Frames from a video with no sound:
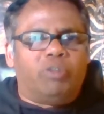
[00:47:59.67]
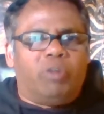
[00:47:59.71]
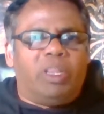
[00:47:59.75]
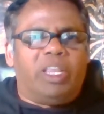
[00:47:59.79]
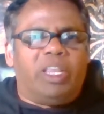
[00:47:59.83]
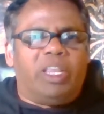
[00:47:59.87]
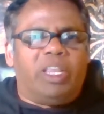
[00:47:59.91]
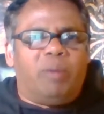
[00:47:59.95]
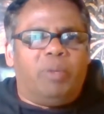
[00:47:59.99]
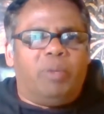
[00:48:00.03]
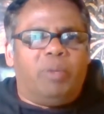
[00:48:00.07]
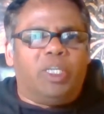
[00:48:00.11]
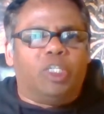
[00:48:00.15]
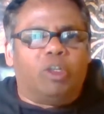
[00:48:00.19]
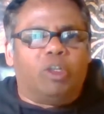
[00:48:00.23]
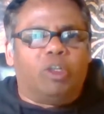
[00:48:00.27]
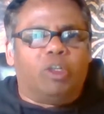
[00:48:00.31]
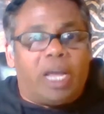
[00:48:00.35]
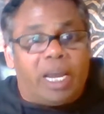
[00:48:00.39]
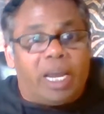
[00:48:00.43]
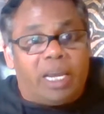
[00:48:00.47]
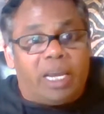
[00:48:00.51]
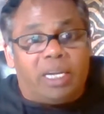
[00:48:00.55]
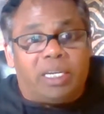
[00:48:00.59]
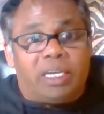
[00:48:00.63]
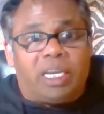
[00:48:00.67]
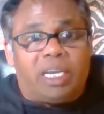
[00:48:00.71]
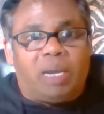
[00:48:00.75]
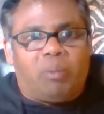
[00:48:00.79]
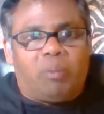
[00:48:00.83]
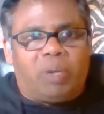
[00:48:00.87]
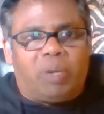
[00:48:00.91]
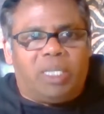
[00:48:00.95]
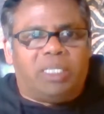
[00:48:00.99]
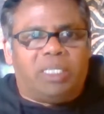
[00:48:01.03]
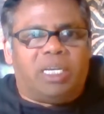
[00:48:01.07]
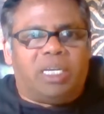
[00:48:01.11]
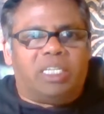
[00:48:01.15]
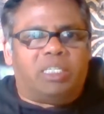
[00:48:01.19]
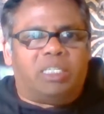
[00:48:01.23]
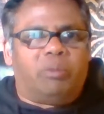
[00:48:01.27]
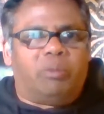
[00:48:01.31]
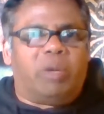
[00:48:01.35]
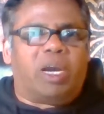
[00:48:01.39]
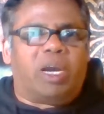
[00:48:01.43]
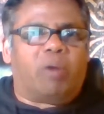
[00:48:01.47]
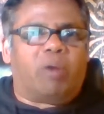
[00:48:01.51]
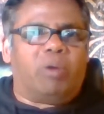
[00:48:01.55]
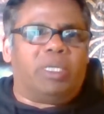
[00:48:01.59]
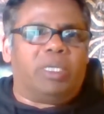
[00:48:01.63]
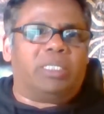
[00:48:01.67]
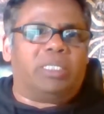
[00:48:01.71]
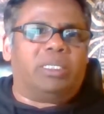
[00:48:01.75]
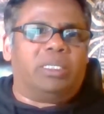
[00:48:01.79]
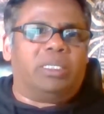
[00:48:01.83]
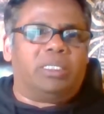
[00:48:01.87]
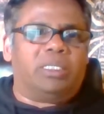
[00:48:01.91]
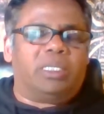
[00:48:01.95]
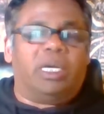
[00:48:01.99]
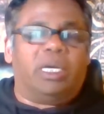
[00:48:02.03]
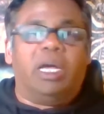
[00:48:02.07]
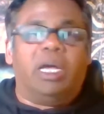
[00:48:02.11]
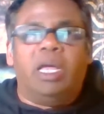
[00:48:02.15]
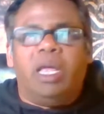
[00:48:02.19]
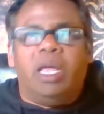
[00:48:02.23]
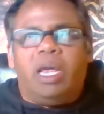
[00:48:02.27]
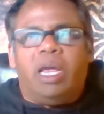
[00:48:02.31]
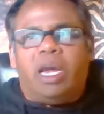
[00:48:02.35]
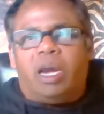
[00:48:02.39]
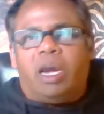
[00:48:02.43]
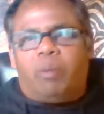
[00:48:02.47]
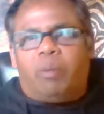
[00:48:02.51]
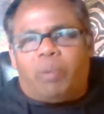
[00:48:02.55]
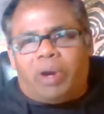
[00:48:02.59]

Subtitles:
Will there be July intake? Please answer my questions." Hey,